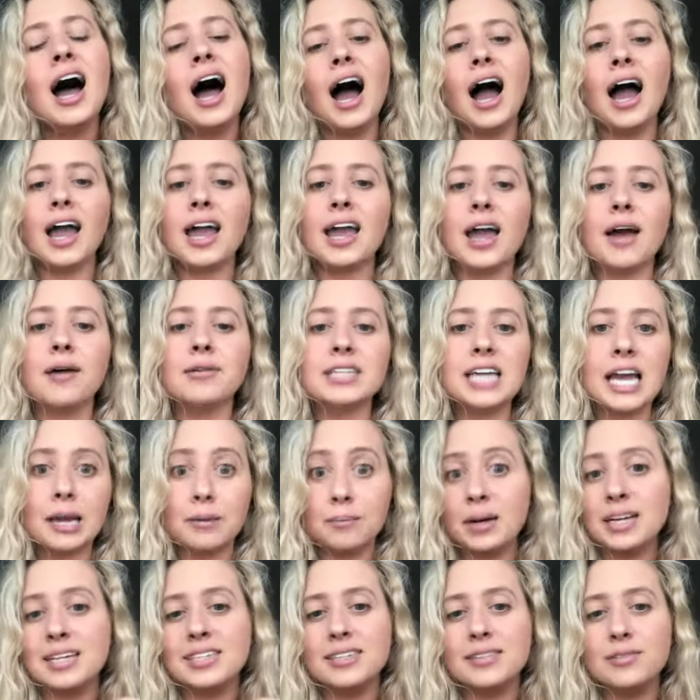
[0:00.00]
I uh, take
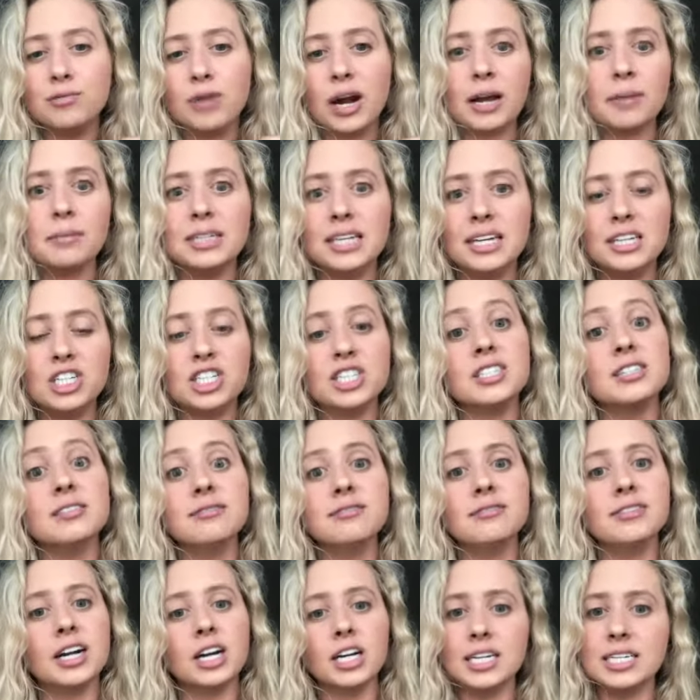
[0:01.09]
my recommendations
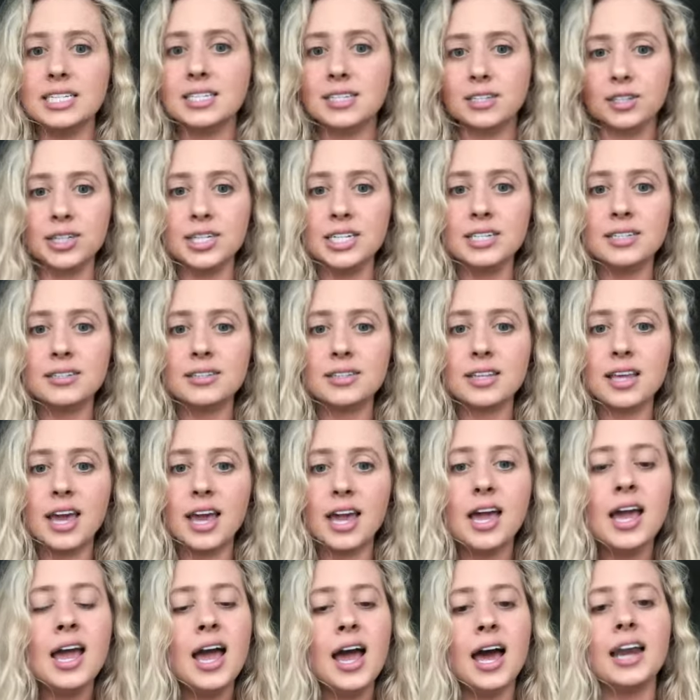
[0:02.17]
very
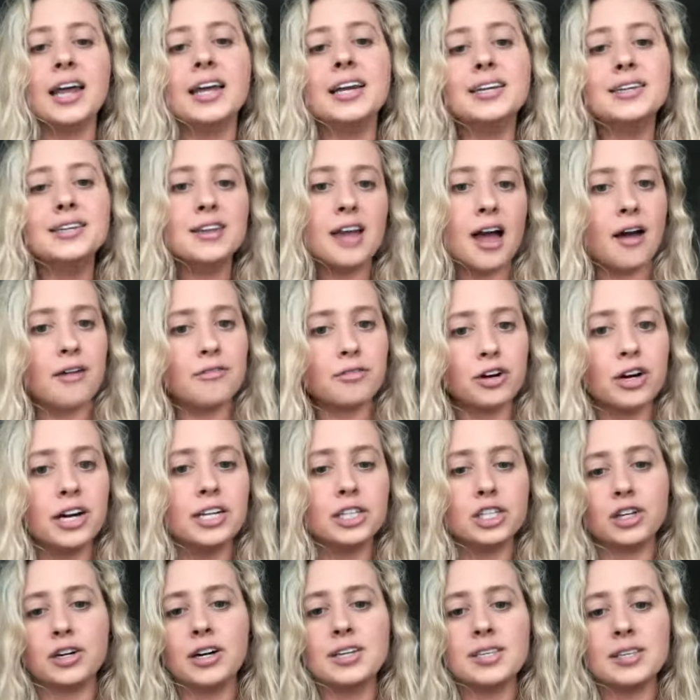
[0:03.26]
seriously and I never
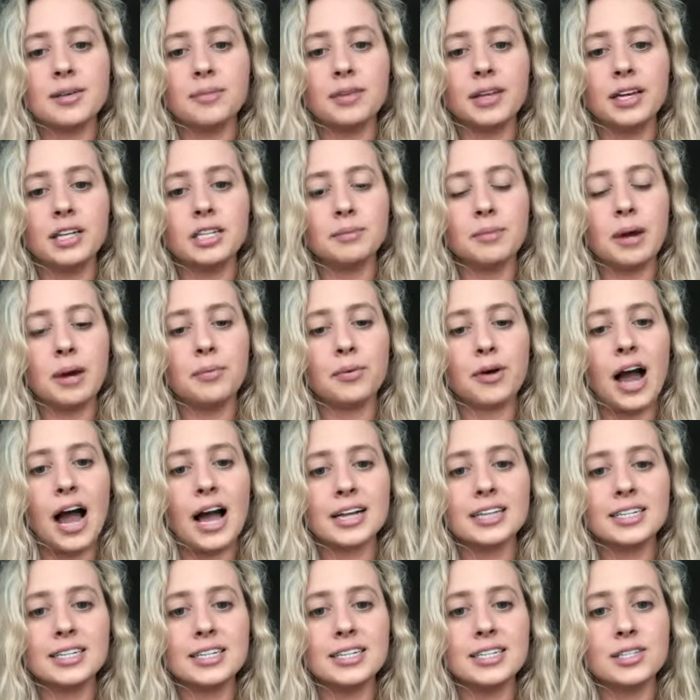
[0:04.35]
integrate something into my
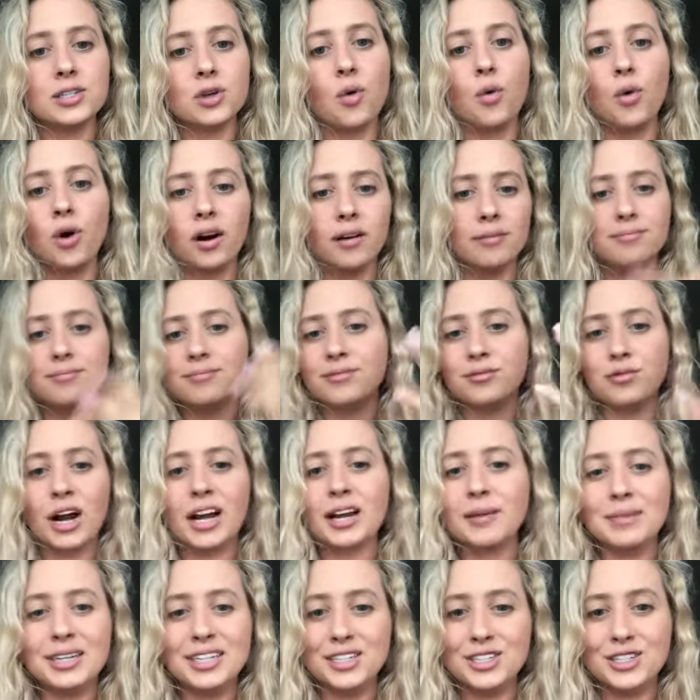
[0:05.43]
practice or
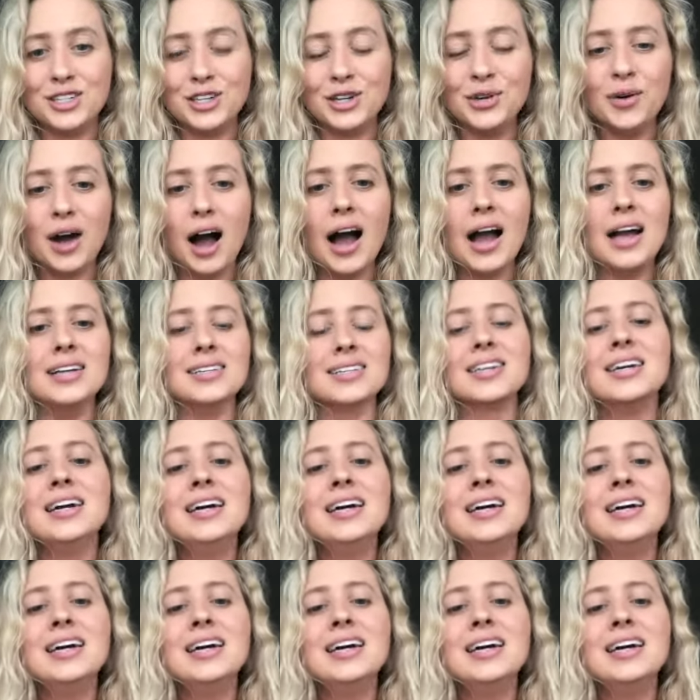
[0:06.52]
recommend it to you guys